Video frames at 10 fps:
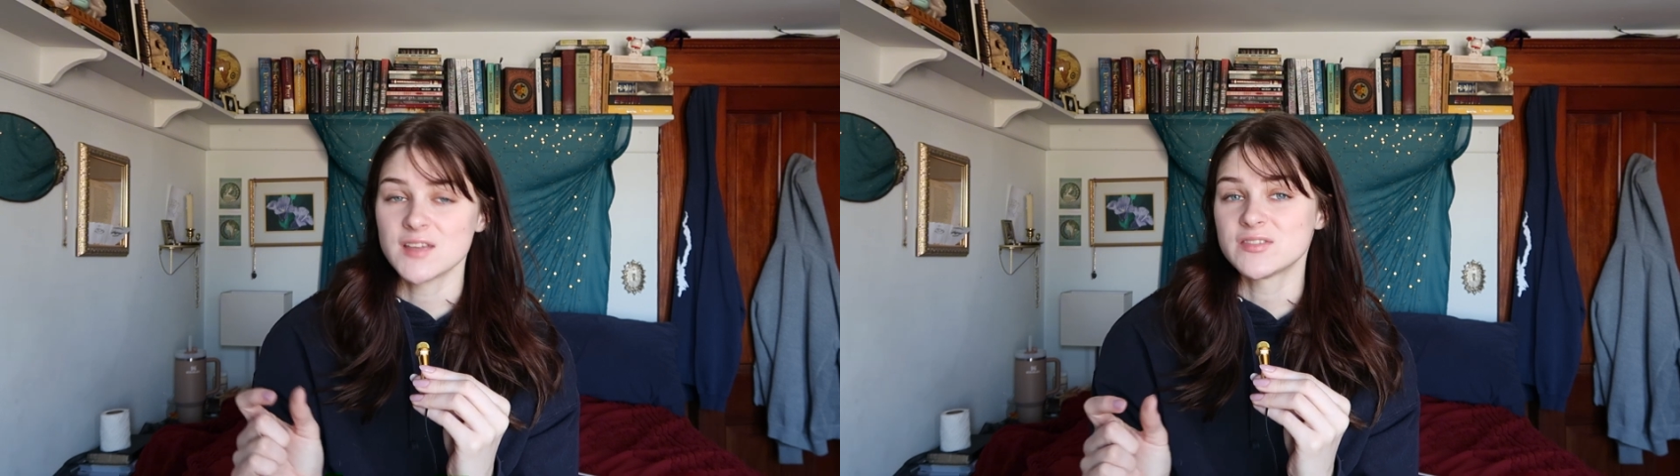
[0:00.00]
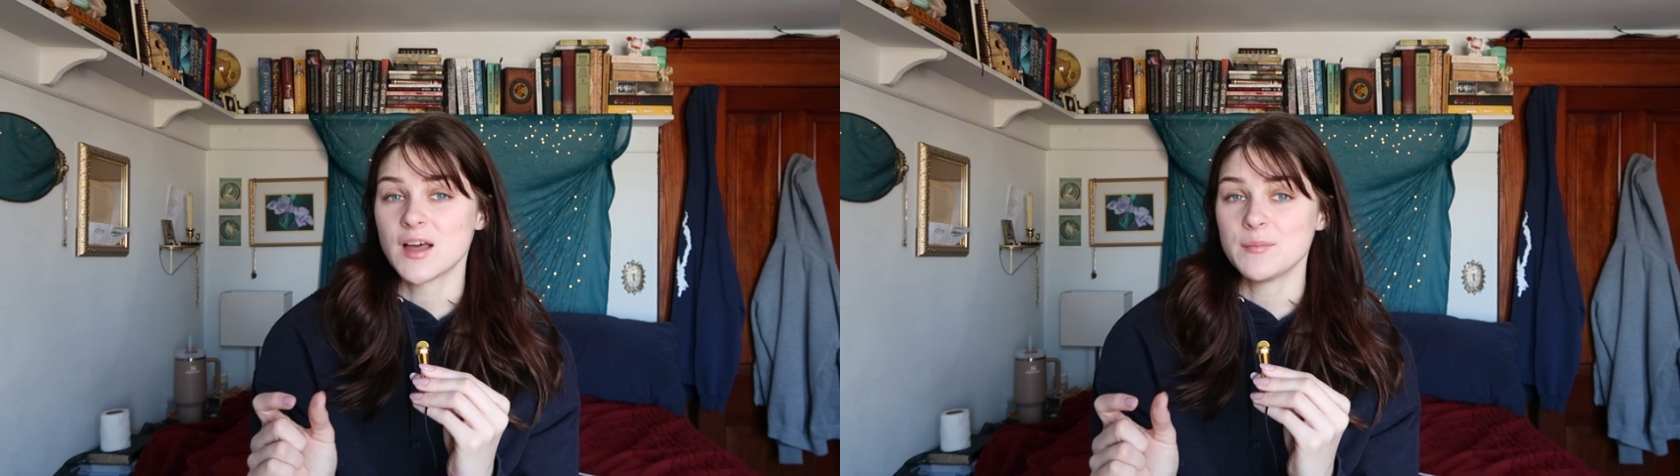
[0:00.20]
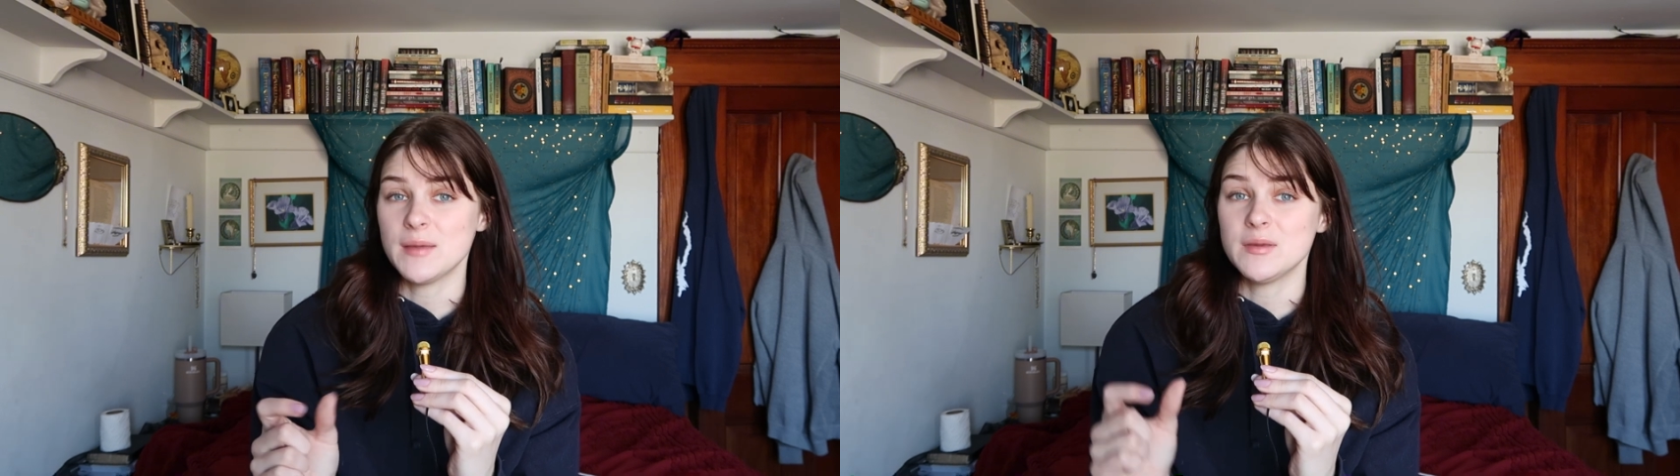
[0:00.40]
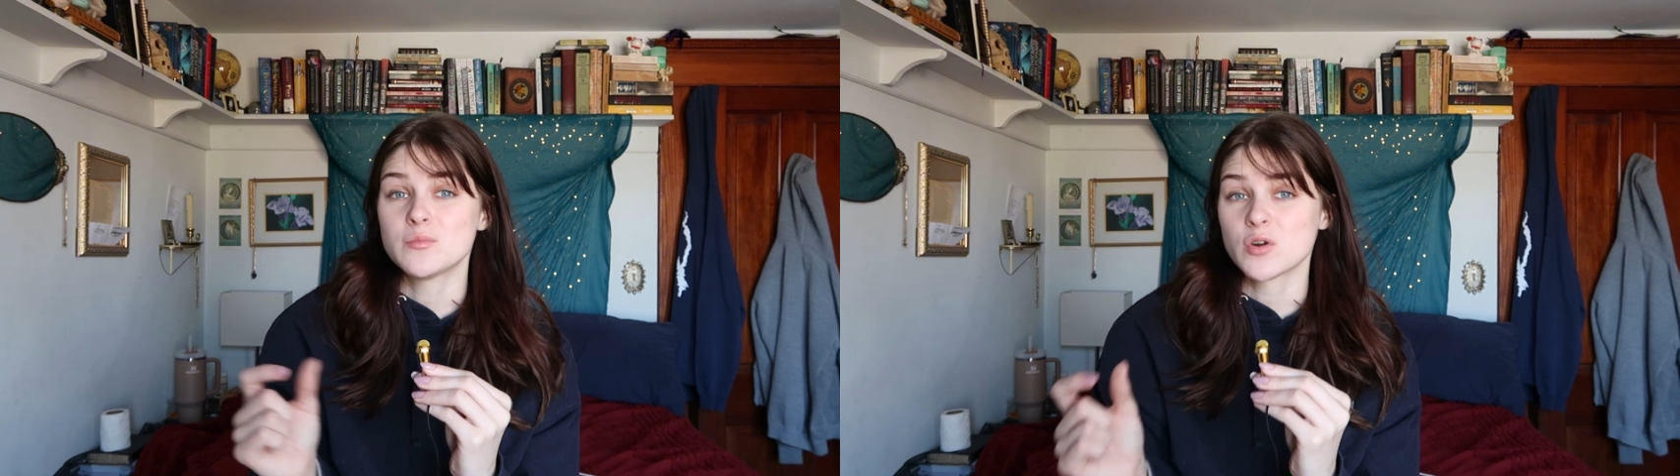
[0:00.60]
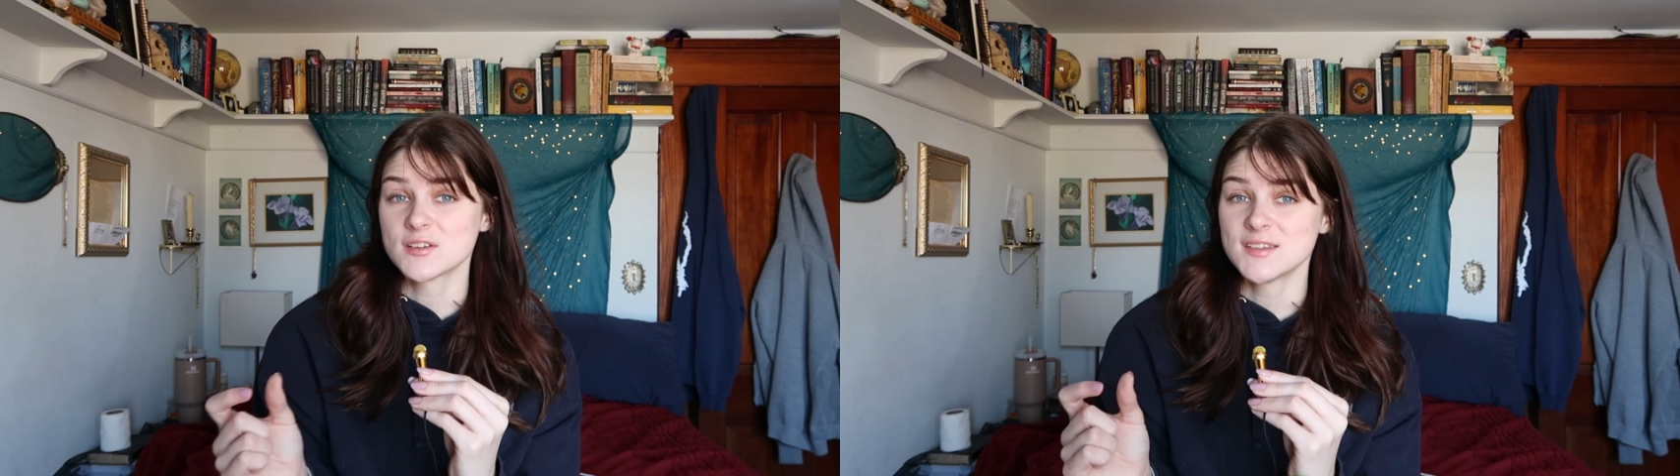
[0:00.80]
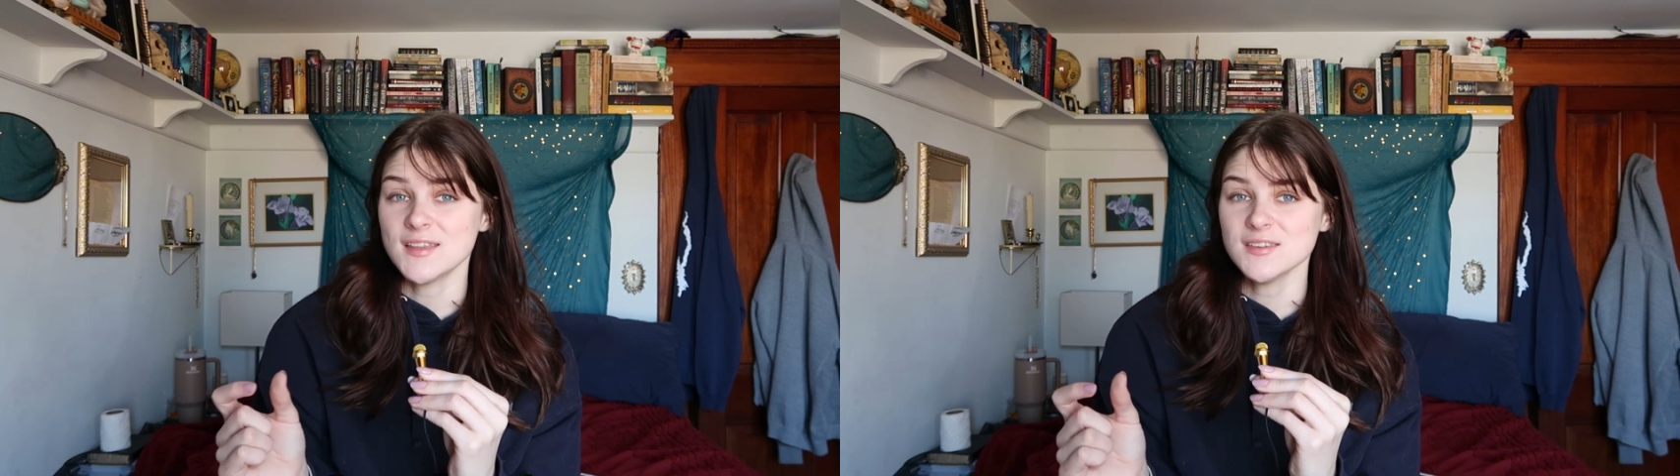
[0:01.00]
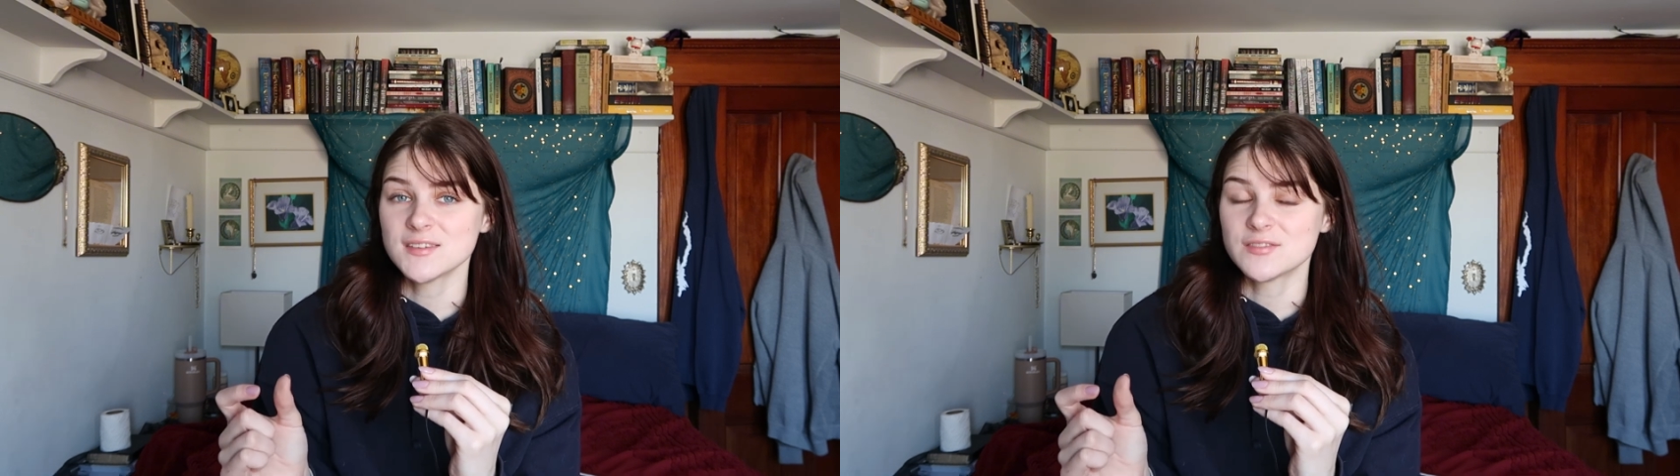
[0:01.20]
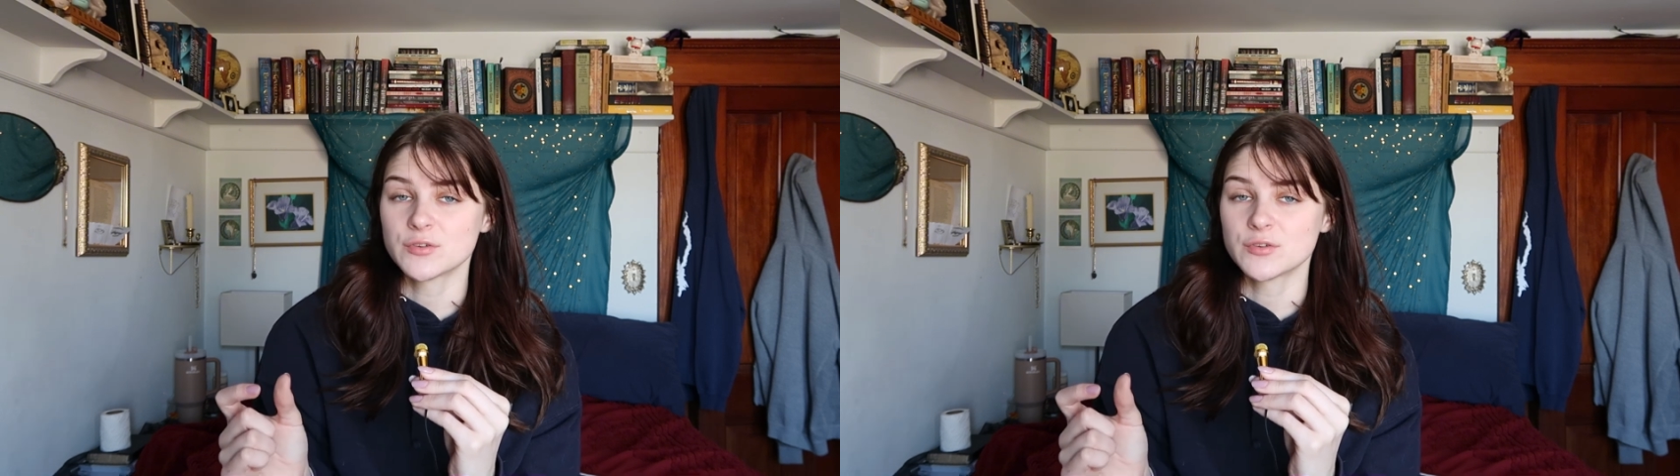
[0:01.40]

if not maybe more sense